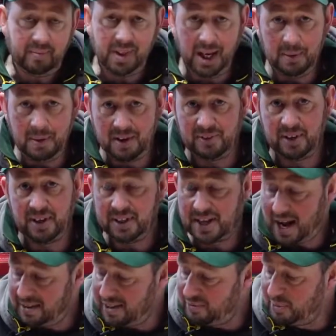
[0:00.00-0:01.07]
However,
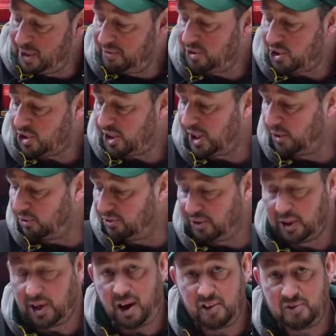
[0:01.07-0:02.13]
now they've moved to sealed for
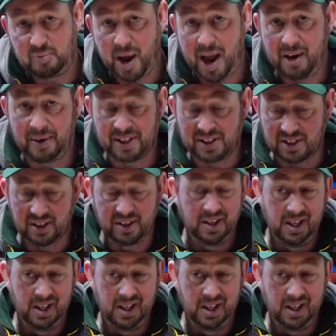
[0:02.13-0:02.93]
life bearings.